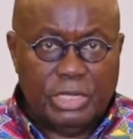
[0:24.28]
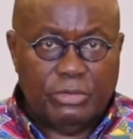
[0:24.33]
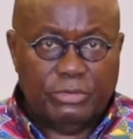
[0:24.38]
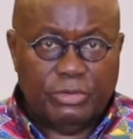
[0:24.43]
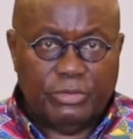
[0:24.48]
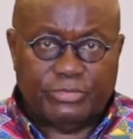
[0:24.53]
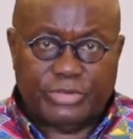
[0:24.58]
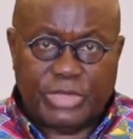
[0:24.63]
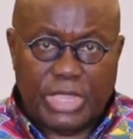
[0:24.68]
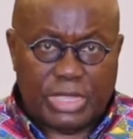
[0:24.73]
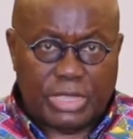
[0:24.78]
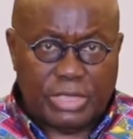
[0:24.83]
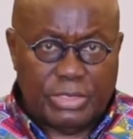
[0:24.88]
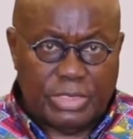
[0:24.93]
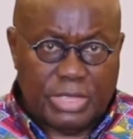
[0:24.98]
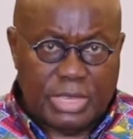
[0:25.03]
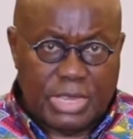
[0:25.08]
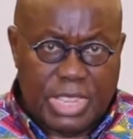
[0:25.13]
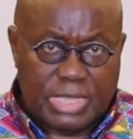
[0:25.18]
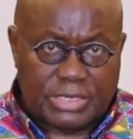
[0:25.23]
We've
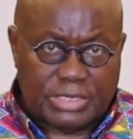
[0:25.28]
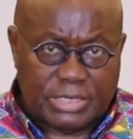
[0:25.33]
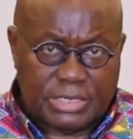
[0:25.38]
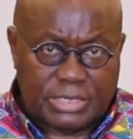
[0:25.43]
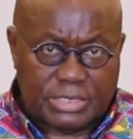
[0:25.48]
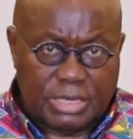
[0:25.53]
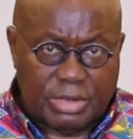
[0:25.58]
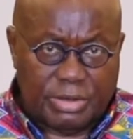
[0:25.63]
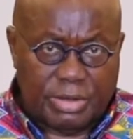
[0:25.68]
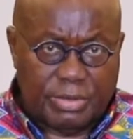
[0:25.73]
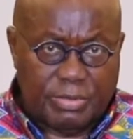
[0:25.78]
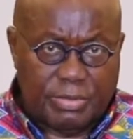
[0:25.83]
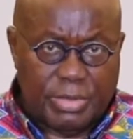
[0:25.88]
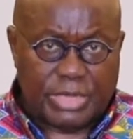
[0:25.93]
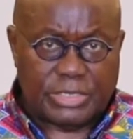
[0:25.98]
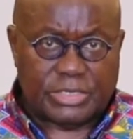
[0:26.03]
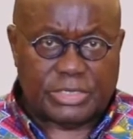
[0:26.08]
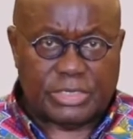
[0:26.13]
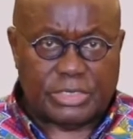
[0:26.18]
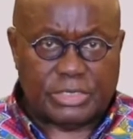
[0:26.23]
taken the necessary
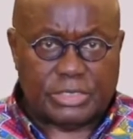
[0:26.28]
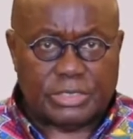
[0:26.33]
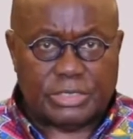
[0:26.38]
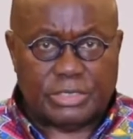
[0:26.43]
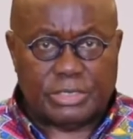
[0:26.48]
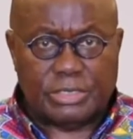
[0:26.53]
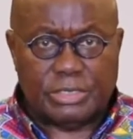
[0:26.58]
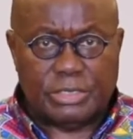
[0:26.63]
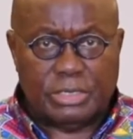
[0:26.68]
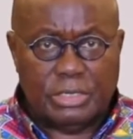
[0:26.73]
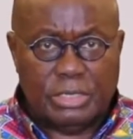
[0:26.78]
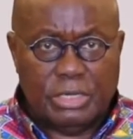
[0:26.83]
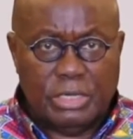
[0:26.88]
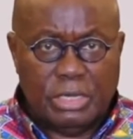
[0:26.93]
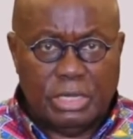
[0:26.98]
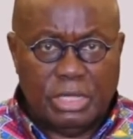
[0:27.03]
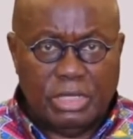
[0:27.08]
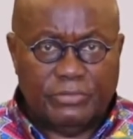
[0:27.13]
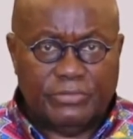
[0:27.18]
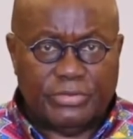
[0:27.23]
measures
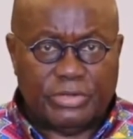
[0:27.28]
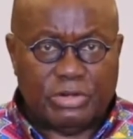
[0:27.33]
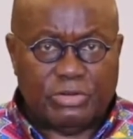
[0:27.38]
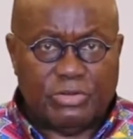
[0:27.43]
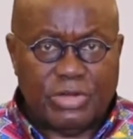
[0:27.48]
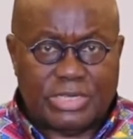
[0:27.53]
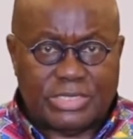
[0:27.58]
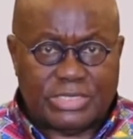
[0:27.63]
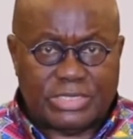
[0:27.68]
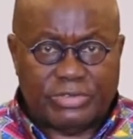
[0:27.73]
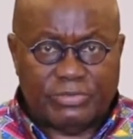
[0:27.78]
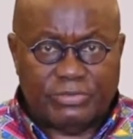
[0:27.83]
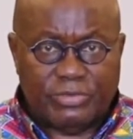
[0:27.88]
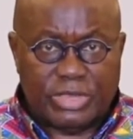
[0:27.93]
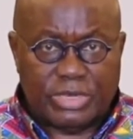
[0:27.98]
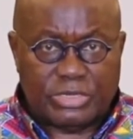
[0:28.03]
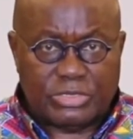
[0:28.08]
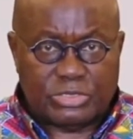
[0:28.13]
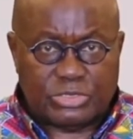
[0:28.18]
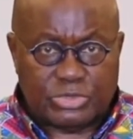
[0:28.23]
of
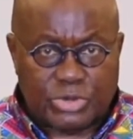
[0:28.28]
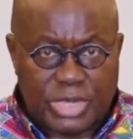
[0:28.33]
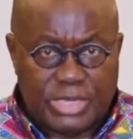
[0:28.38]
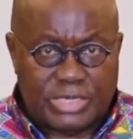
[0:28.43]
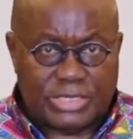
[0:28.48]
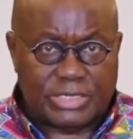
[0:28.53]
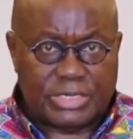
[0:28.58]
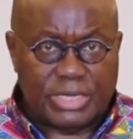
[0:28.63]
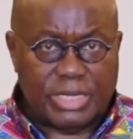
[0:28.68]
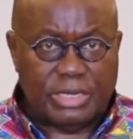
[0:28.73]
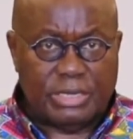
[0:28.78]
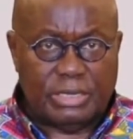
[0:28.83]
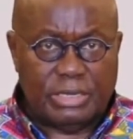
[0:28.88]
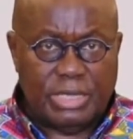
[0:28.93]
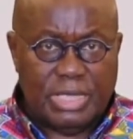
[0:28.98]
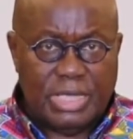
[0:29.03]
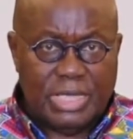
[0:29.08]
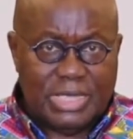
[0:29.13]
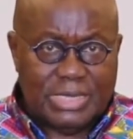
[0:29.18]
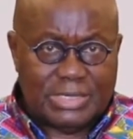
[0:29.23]
aggressively tracing,